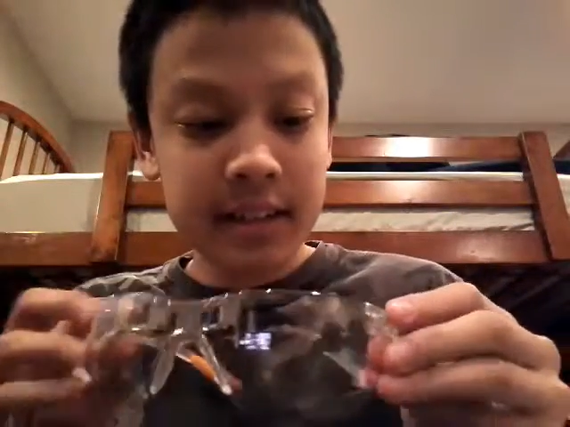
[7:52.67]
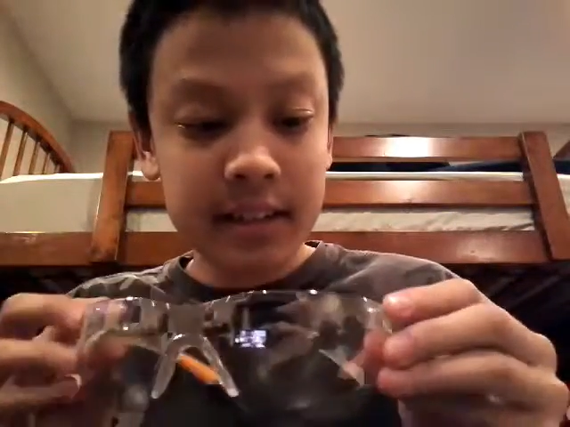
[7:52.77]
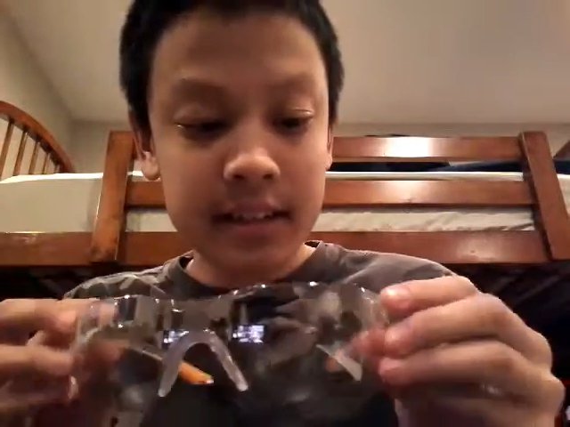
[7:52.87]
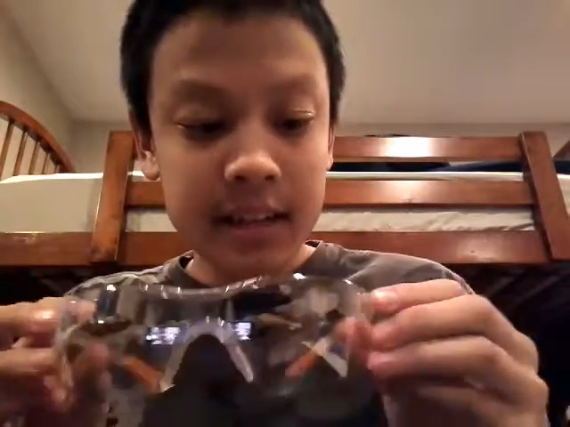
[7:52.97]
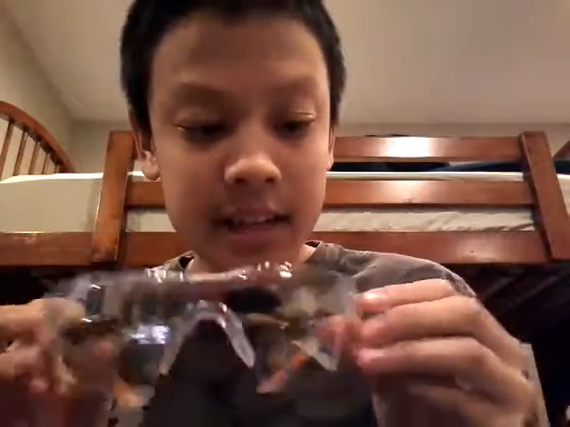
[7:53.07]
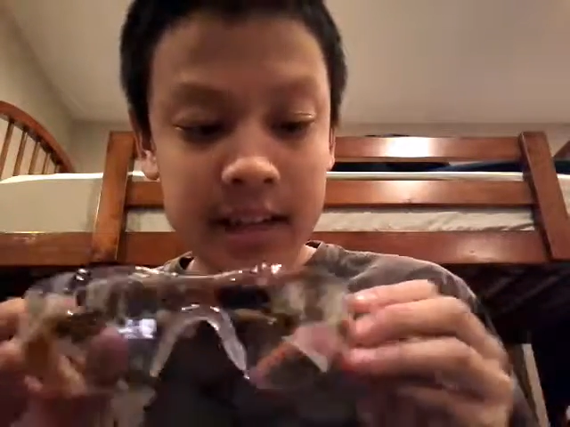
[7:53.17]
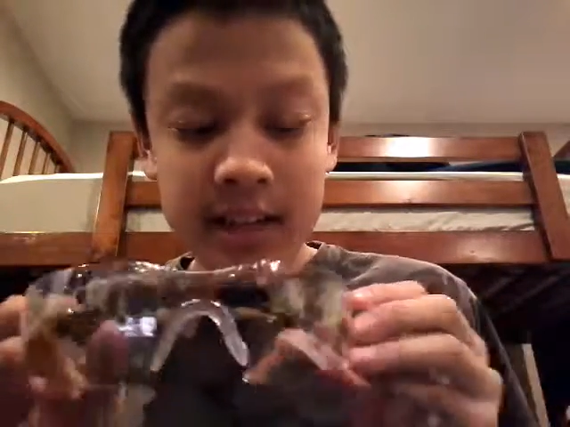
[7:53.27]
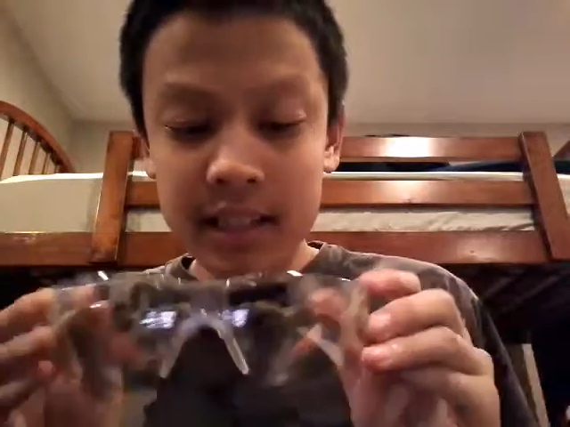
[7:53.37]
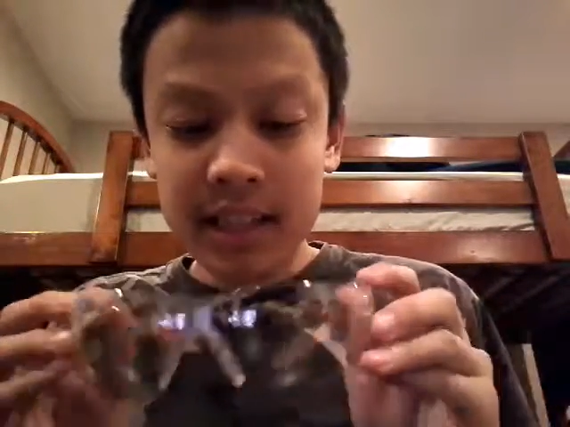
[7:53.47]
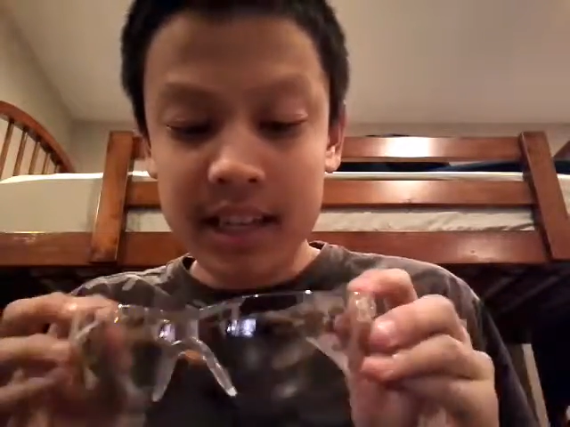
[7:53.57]
Encon
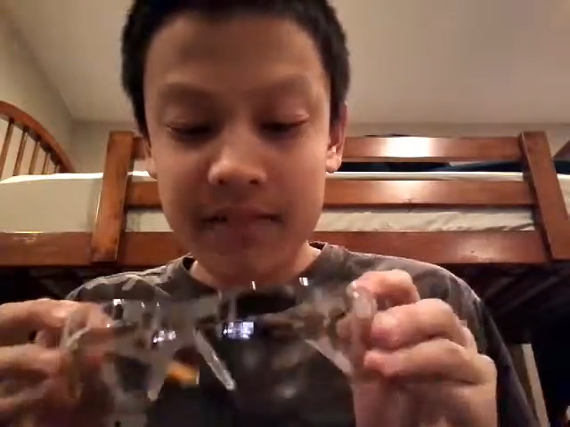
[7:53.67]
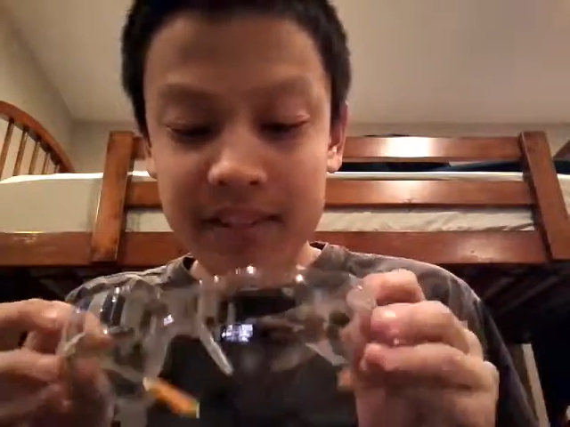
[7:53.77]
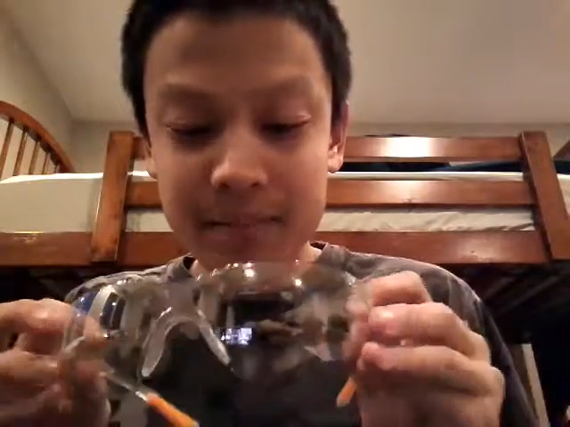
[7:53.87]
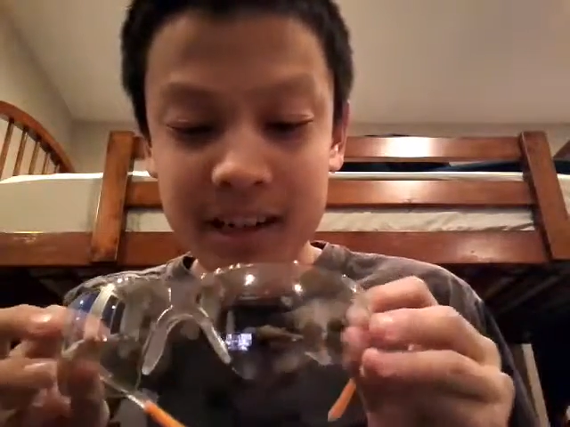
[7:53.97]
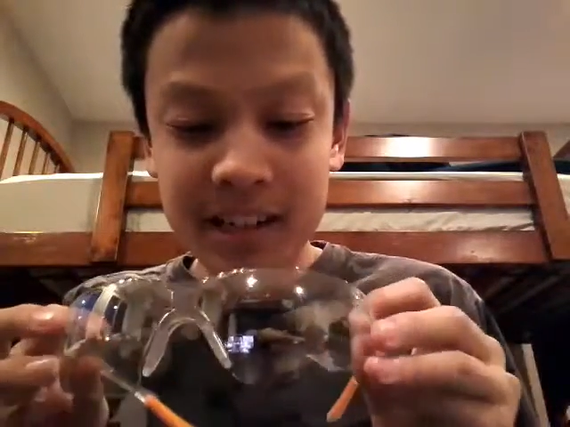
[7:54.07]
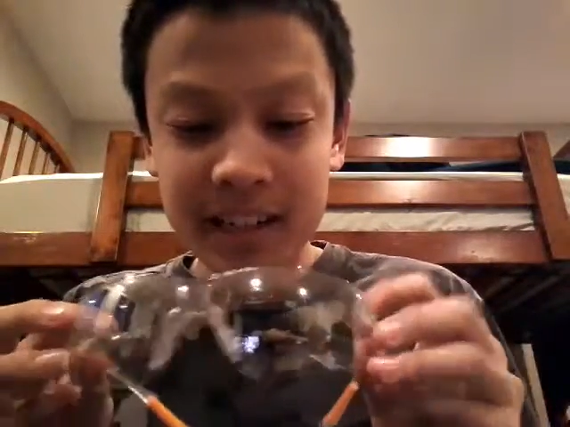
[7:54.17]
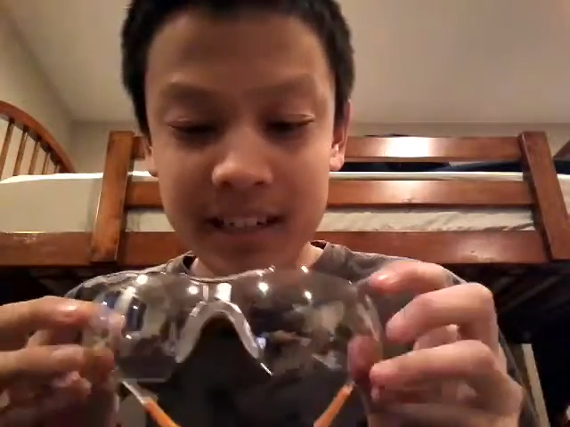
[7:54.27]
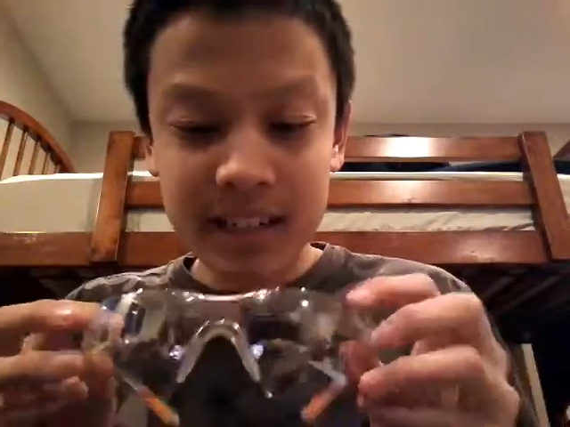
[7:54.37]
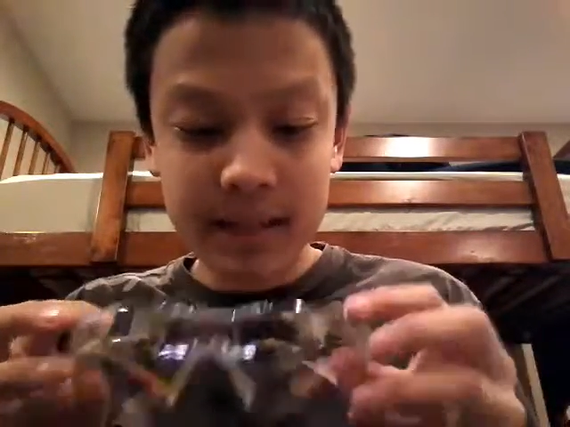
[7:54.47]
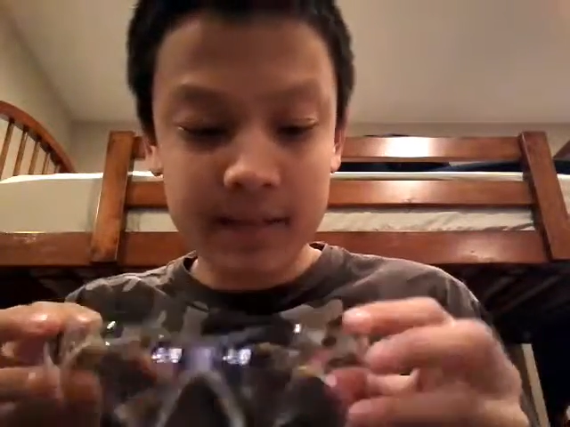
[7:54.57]
Safety Products,
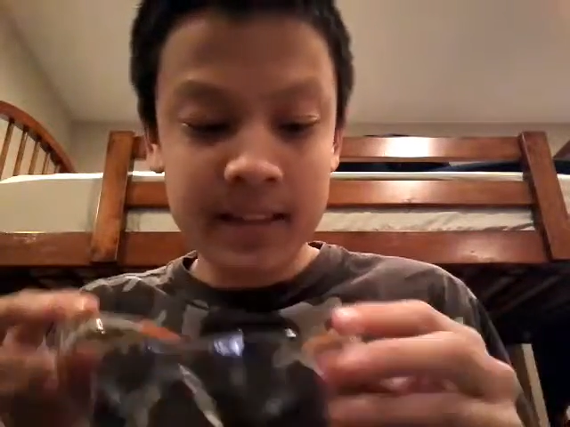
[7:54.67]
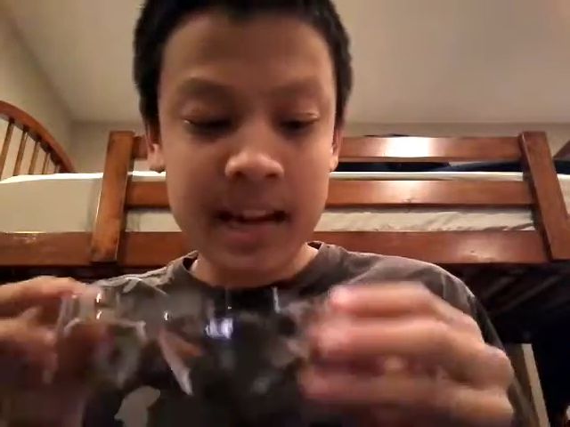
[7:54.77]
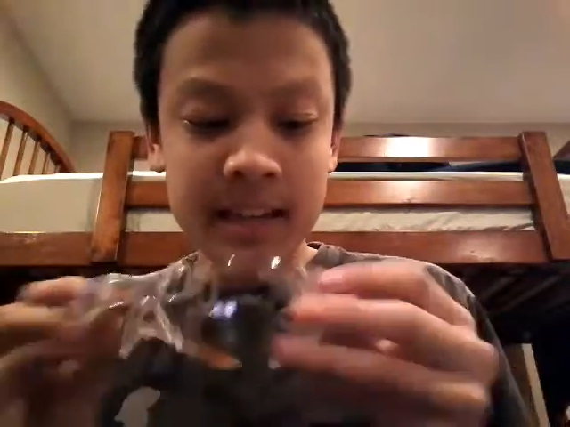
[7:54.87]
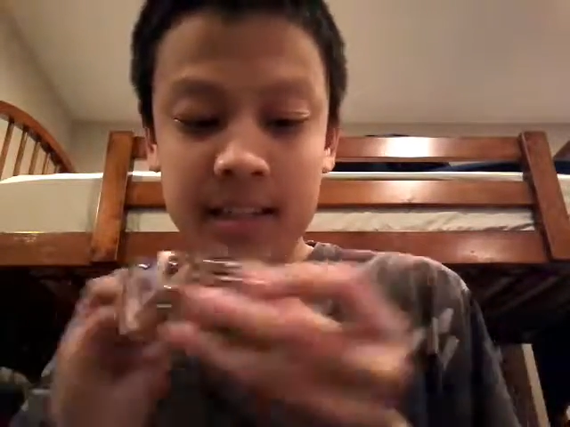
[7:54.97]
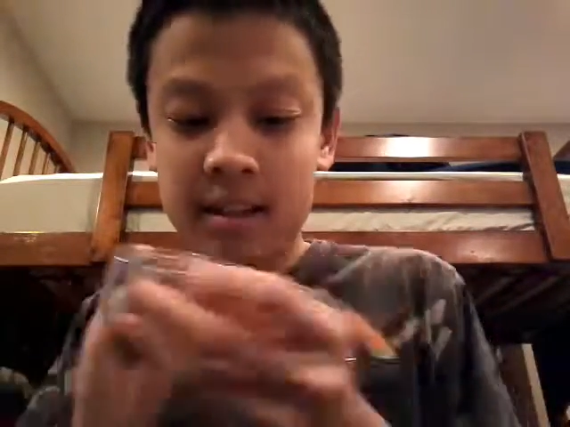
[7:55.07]
NASCAR